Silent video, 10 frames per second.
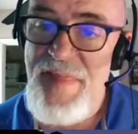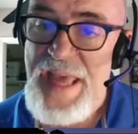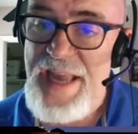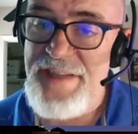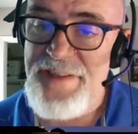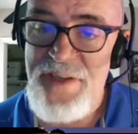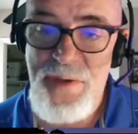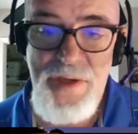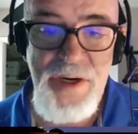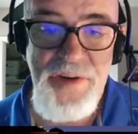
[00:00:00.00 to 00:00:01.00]
that is no
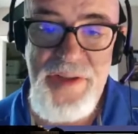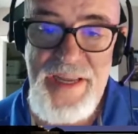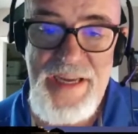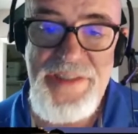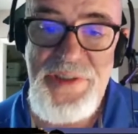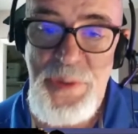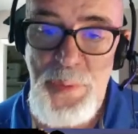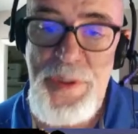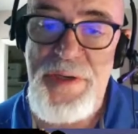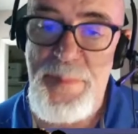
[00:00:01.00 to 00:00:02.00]
longer the case.
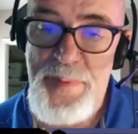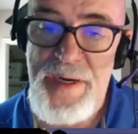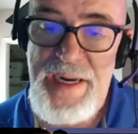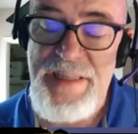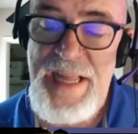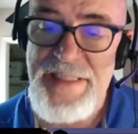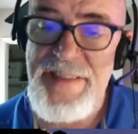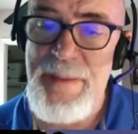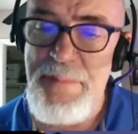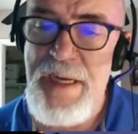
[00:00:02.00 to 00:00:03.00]
You get to pick. And
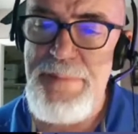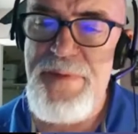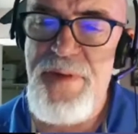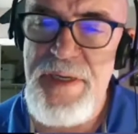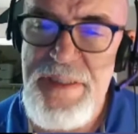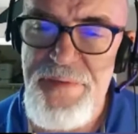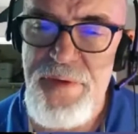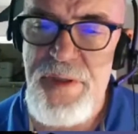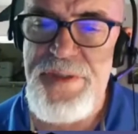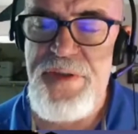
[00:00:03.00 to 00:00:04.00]
that's sometimes a very
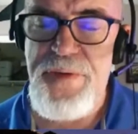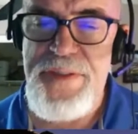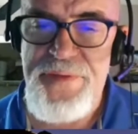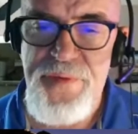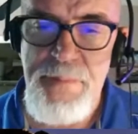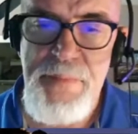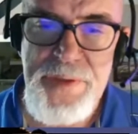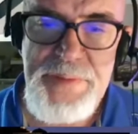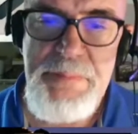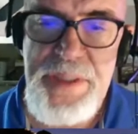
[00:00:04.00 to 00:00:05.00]
difficult choice for
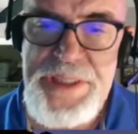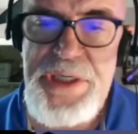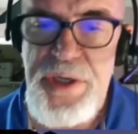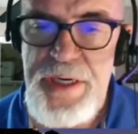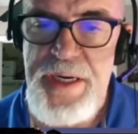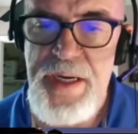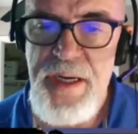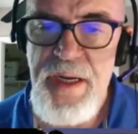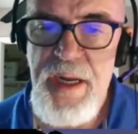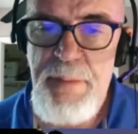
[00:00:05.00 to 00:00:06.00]
most military
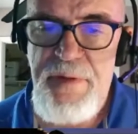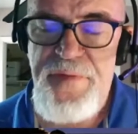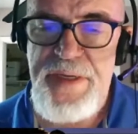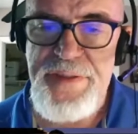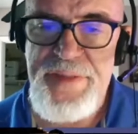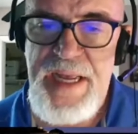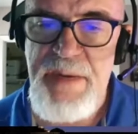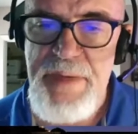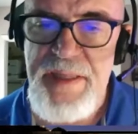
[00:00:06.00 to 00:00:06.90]
professionals, how to